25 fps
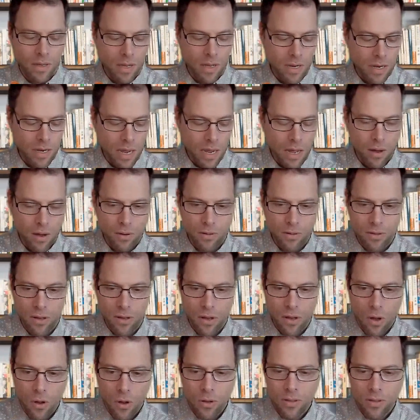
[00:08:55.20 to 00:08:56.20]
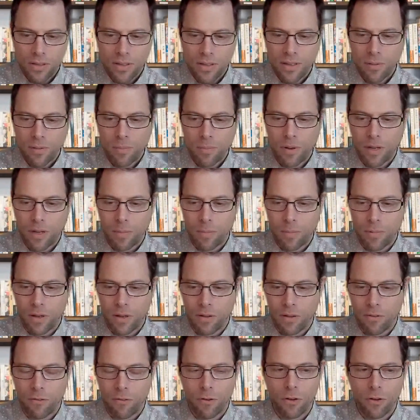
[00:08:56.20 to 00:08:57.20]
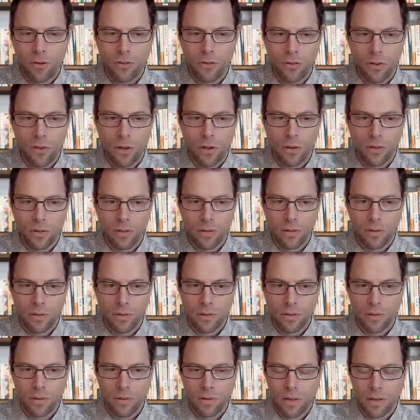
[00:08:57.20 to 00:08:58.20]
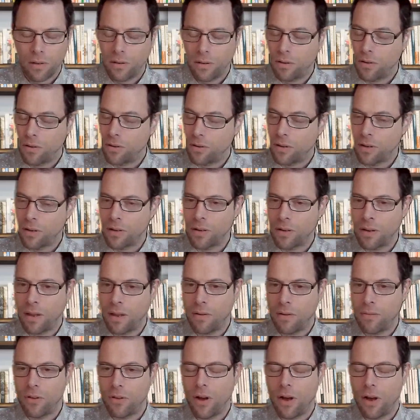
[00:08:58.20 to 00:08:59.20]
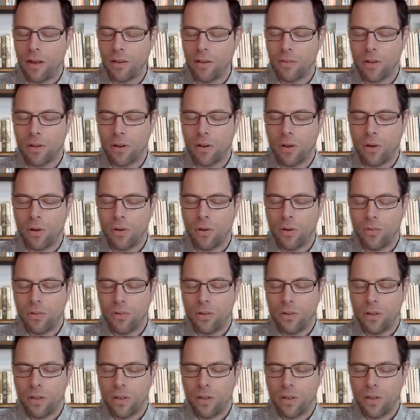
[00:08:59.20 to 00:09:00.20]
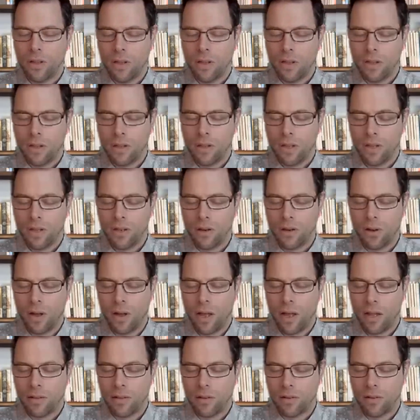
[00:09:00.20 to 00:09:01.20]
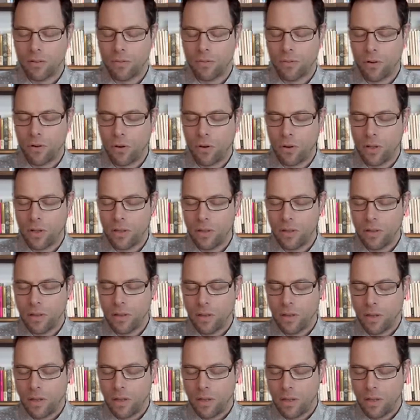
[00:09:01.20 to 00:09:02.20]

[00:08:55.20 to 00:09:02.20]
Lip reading: and out on the paper, first dot, and you can have your eyes closed and your hand is following